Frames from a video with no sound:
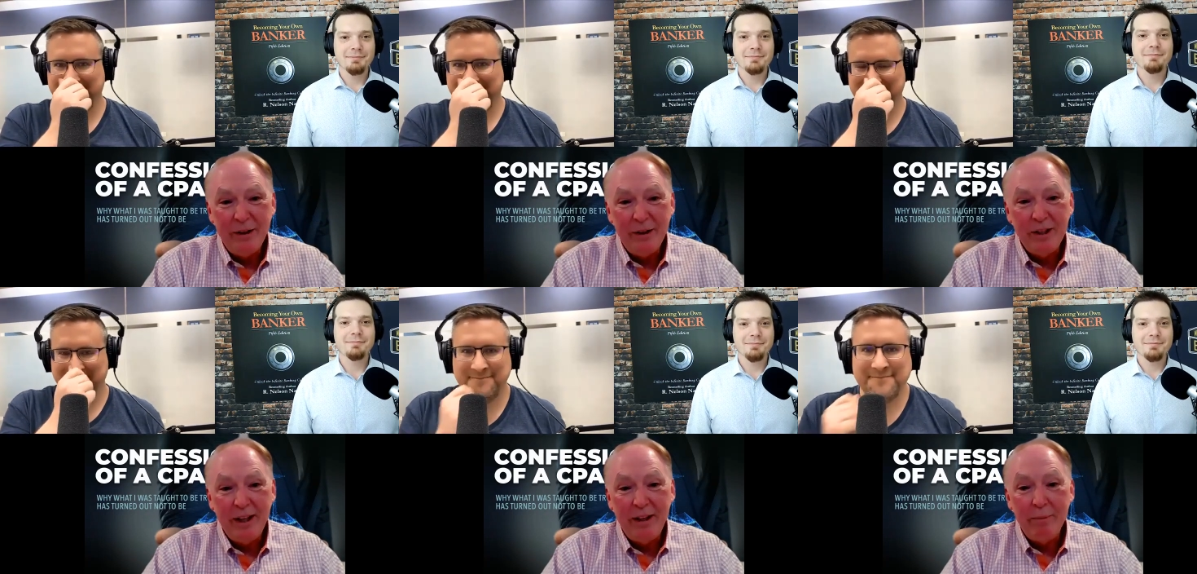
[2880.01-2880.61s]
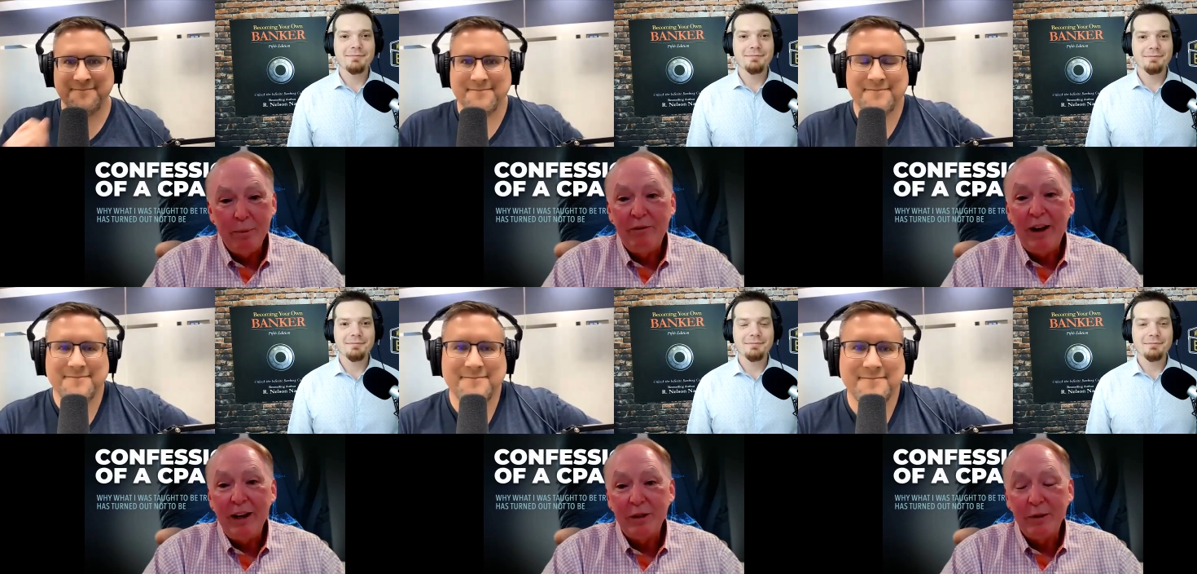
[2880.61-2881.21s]
Speaker 1: There's a
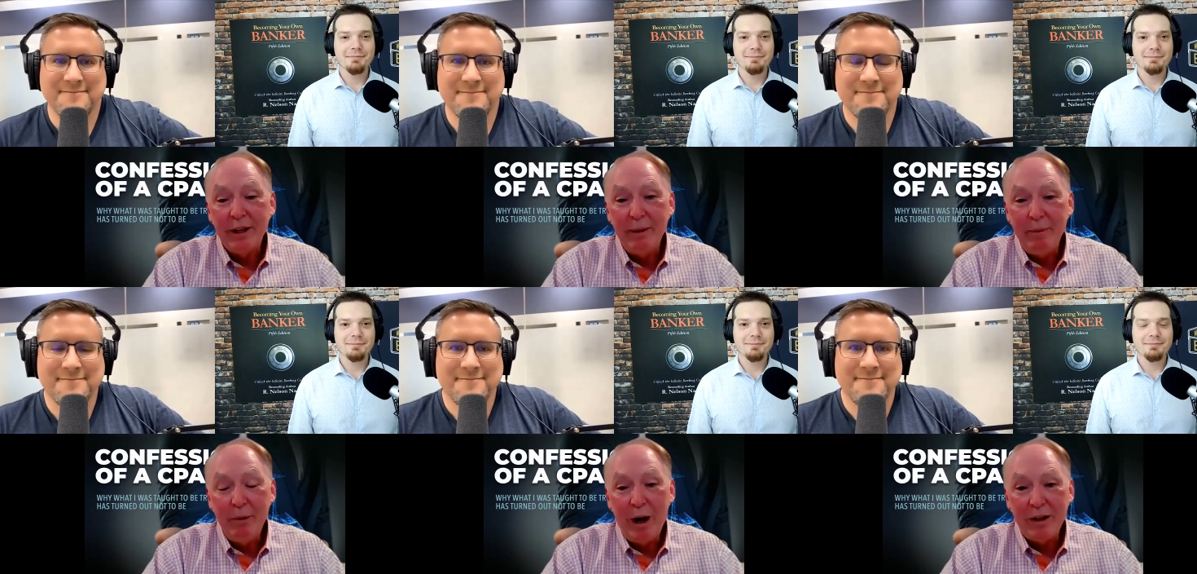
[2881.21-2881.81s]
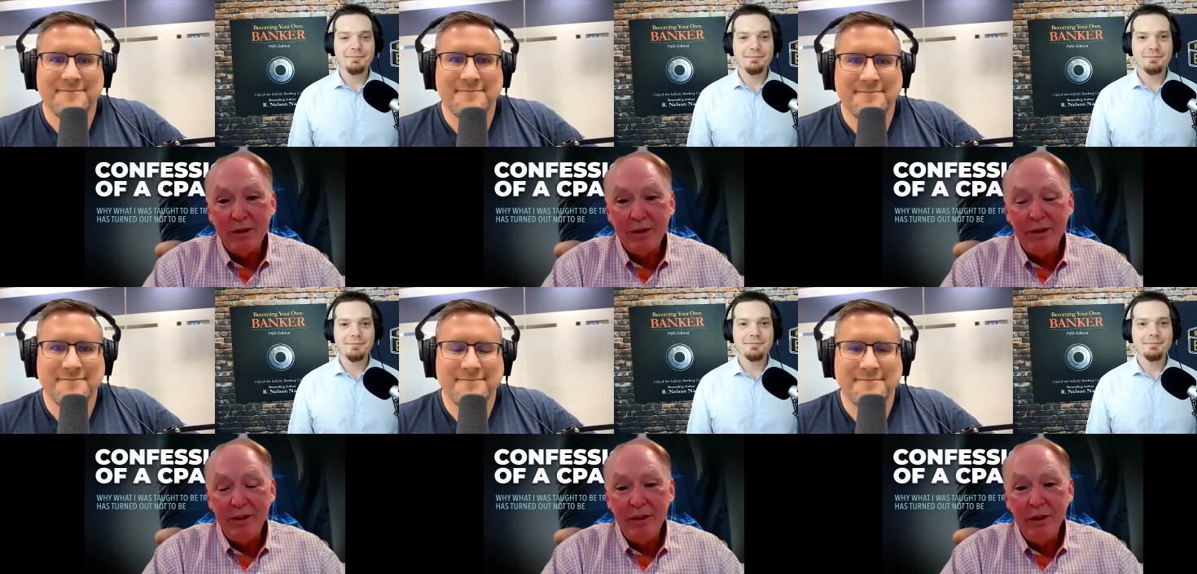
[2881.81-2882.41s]
professor in a
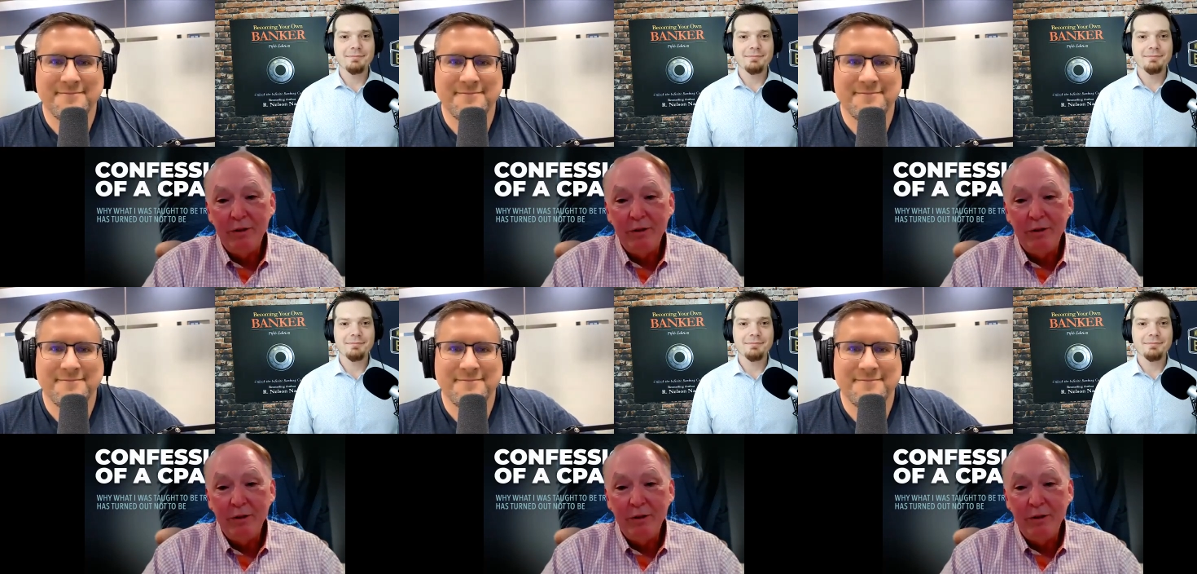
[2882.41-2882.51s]
Midwestern